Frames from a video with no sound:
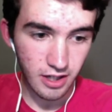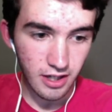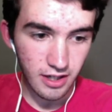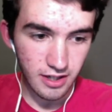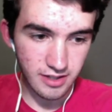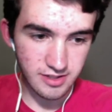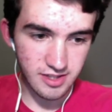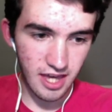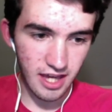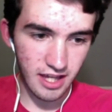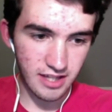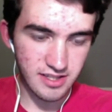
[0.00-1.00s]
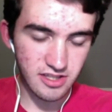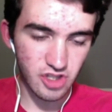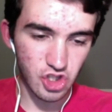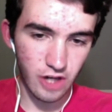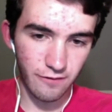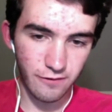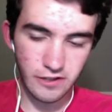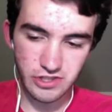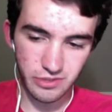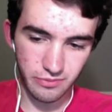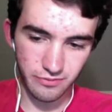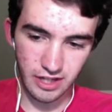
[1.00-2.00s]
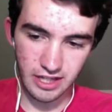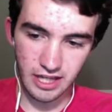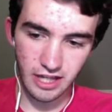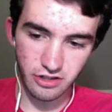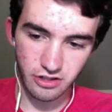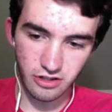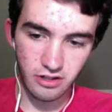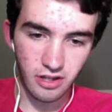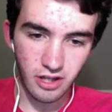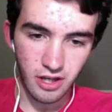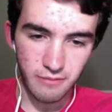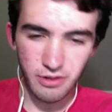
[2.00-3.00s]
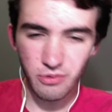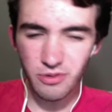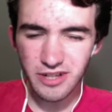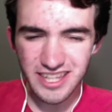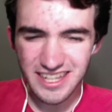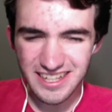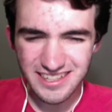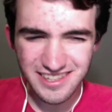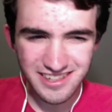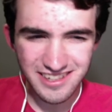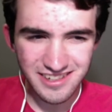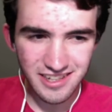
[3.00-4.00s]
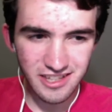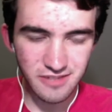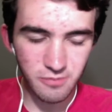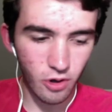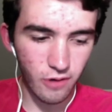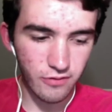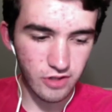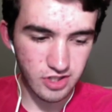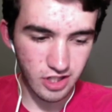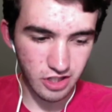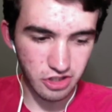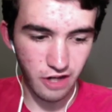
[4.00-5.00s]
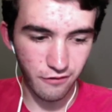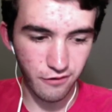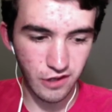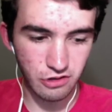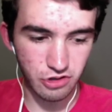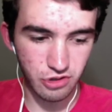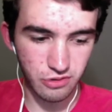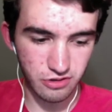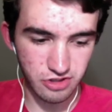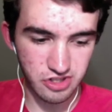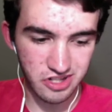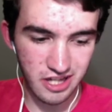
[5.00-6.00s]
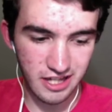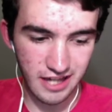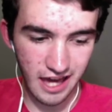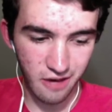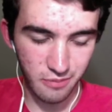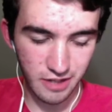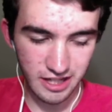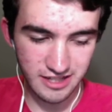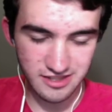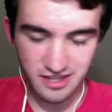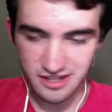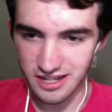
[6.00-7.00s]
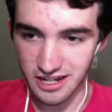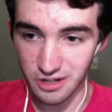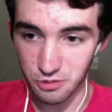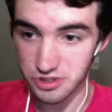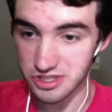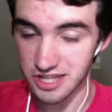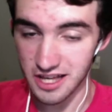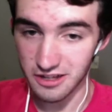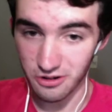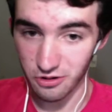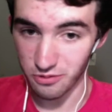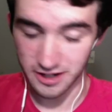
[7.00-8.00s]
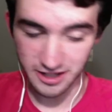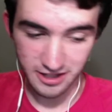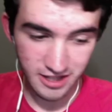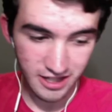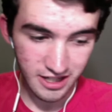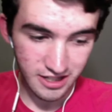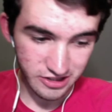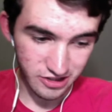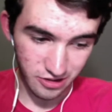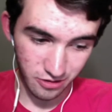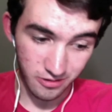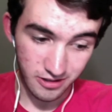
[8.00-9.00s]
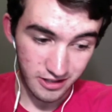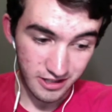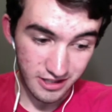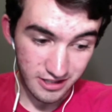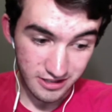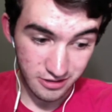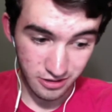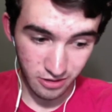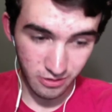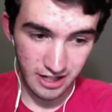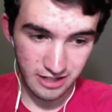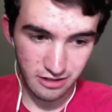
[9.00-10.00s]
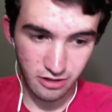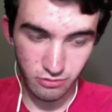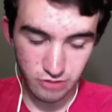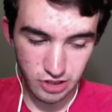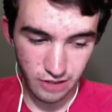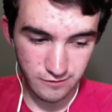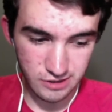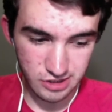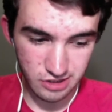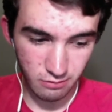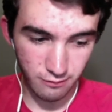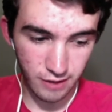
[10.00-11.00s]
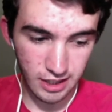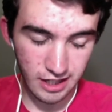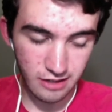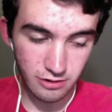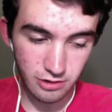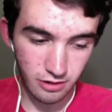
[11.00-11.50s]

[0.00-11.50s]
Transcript: is that it says Jeffy's summer vacation there really isn't. It's more of just like Jeffy and Junior sneak out, but I guess that title was taken already. So, you know, had to do Jeffy's summer vacation.